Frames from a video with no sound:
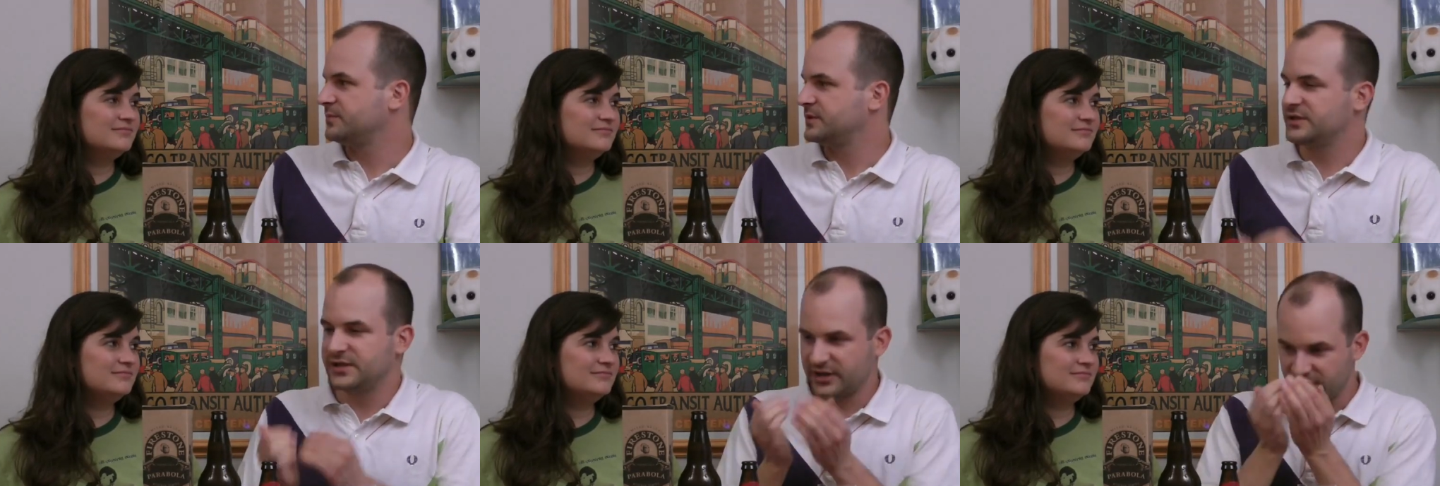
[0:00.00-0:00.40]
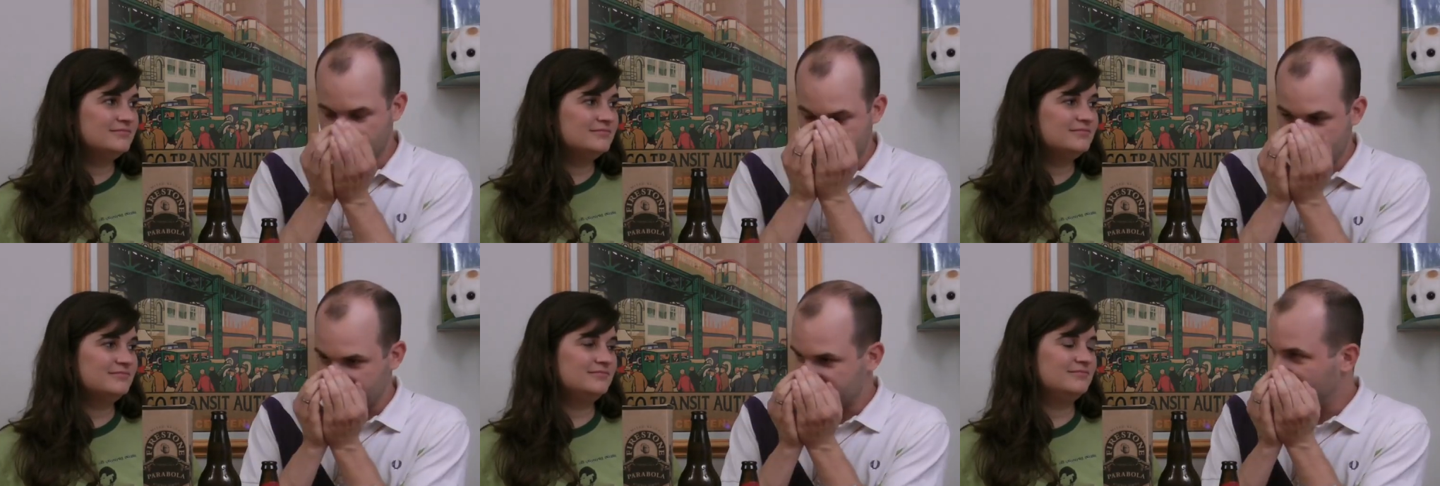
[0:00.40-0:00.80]
Speaker 1: stick your
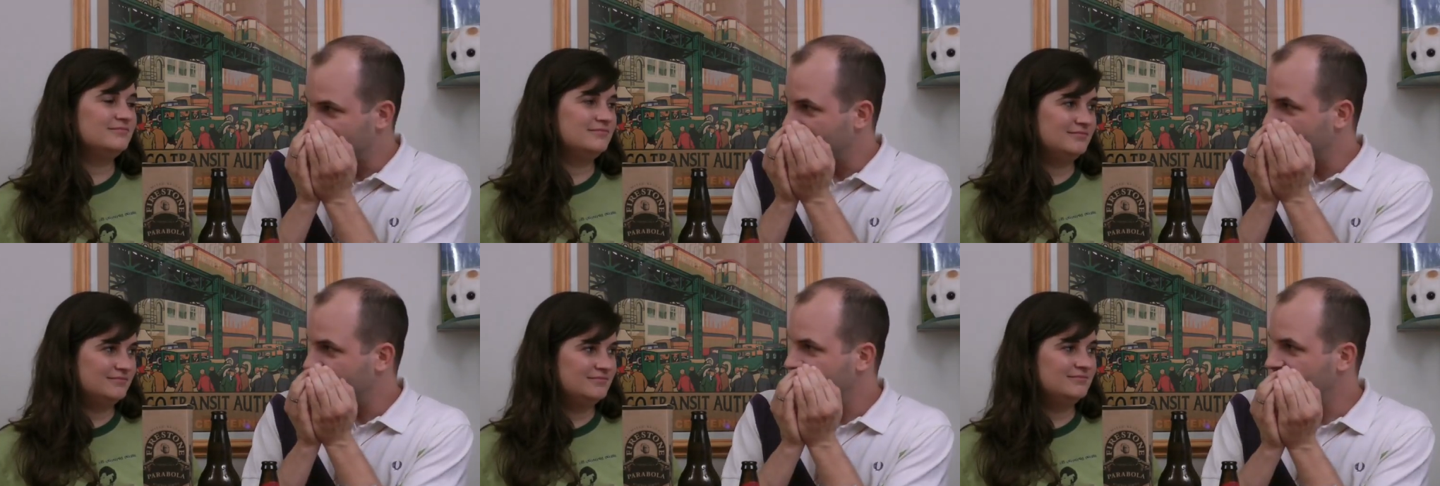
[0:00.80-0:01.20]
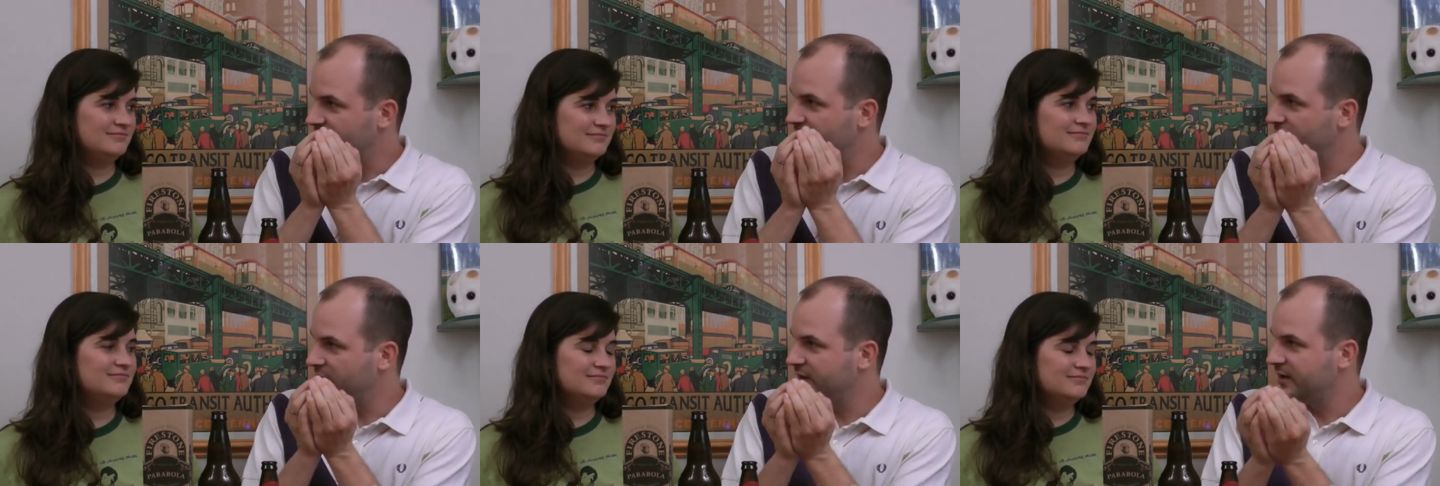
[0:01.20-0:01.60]
hand in a in
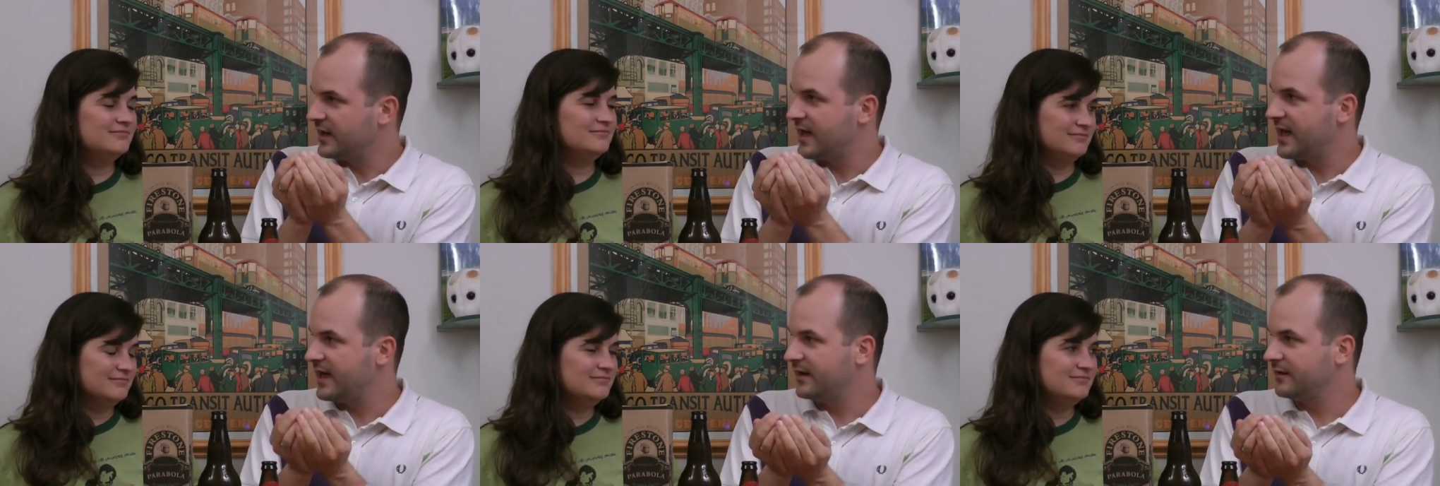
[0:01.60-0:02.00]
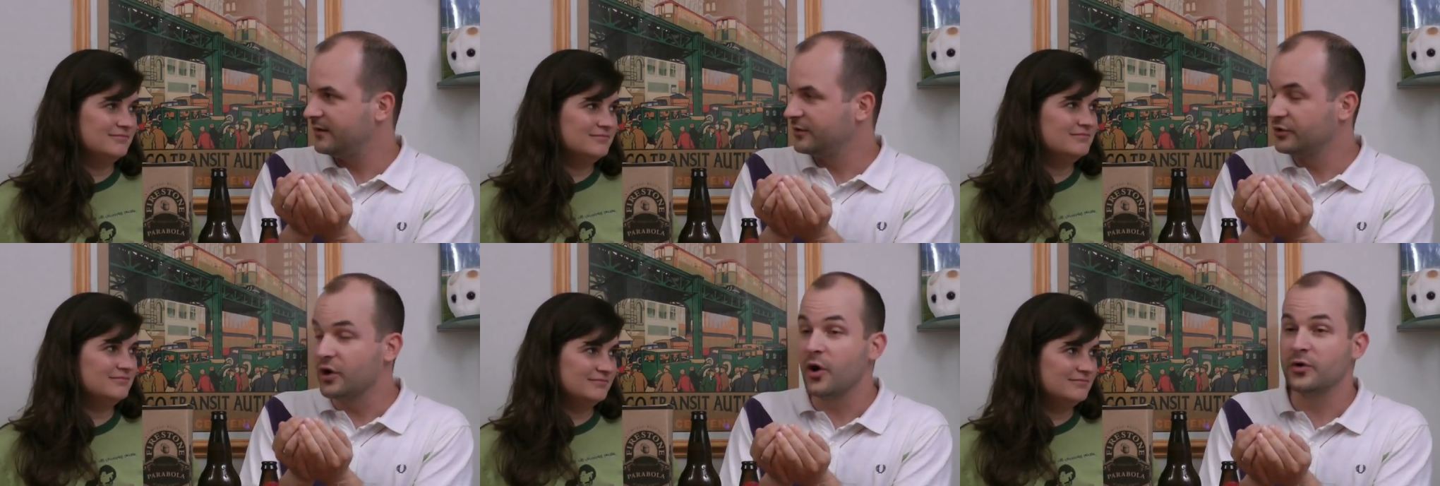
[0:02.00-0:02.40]
a in a.
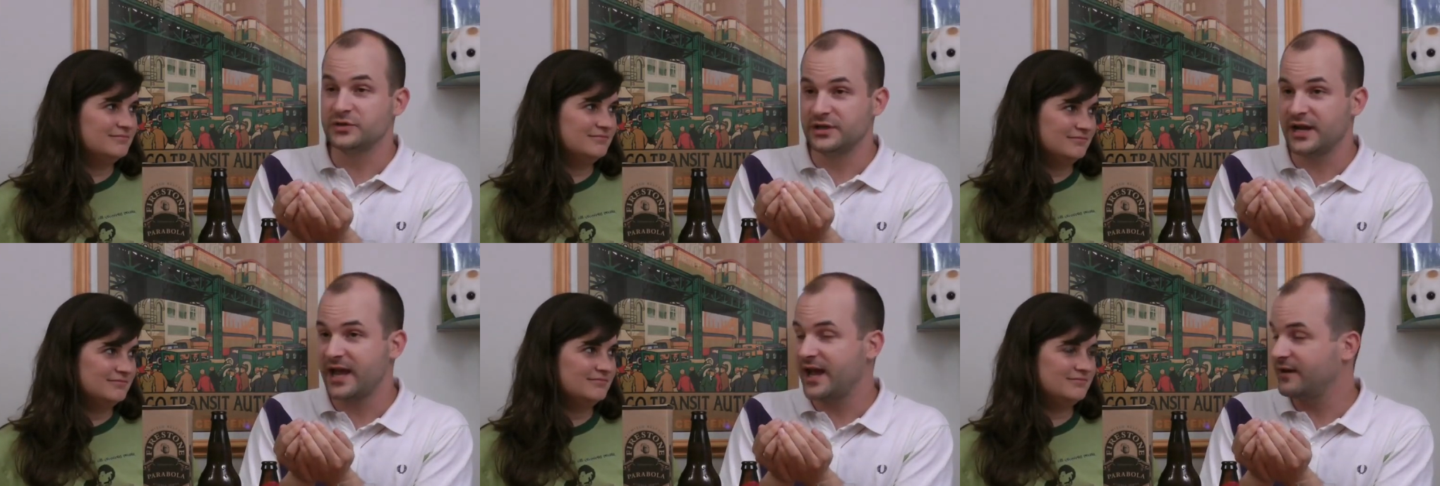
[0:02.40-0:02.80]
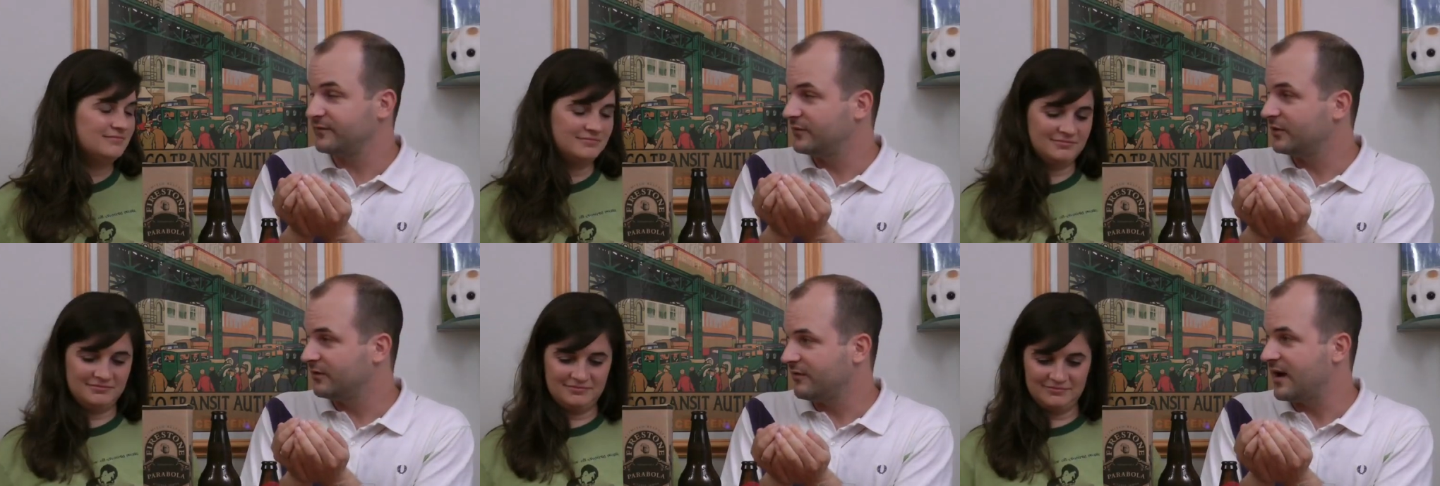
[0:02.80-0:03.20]
your nose and a
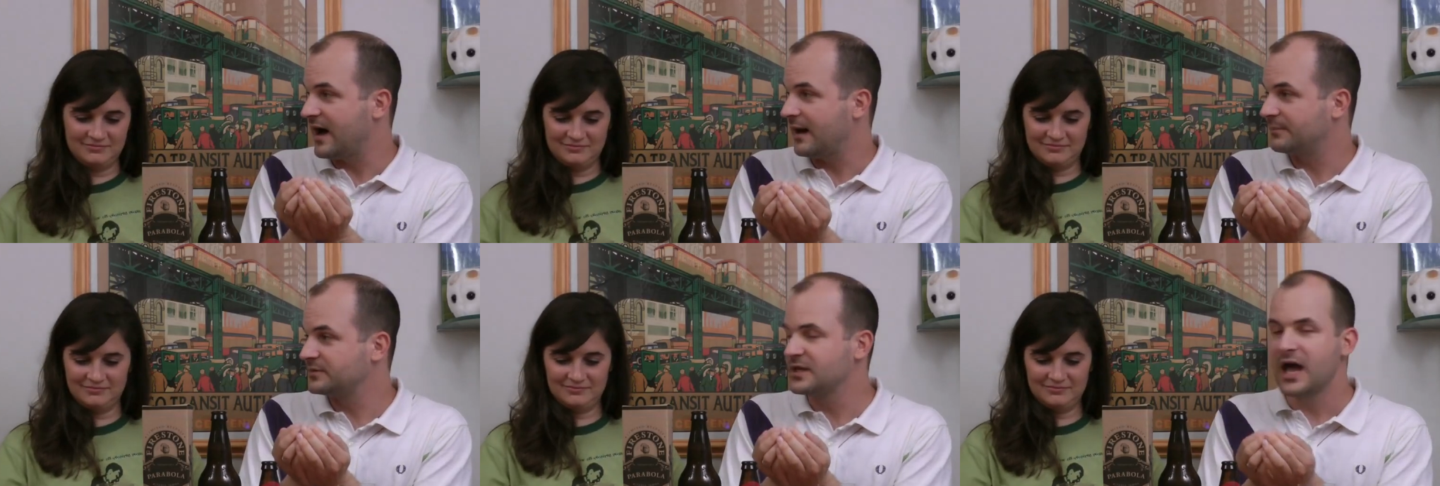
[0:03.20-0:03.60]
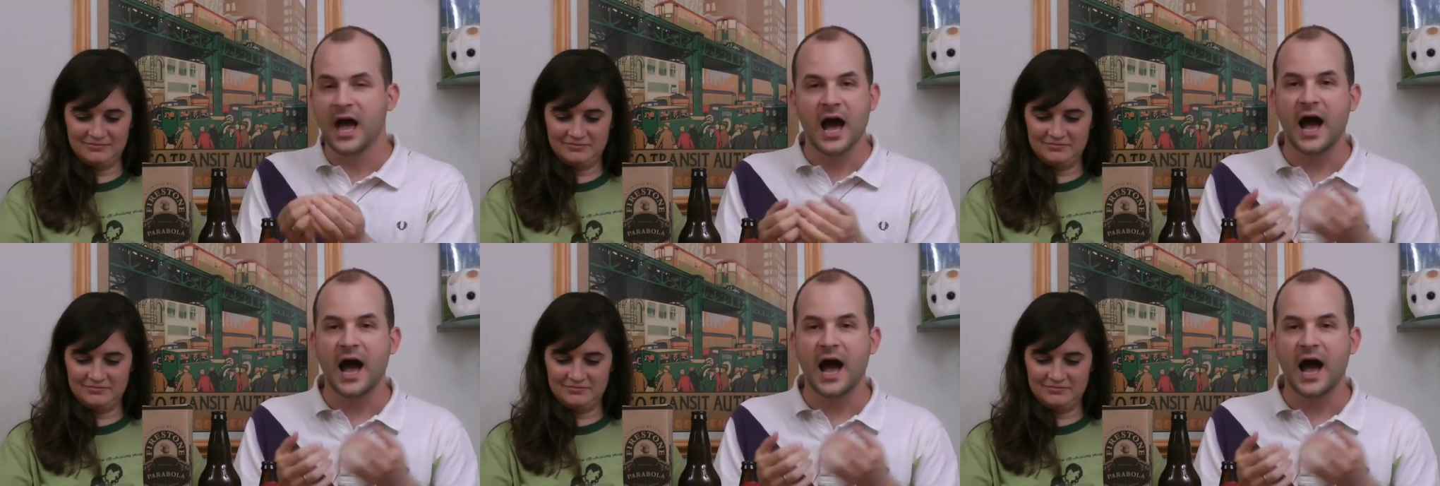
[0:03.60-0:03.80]
handful of hops.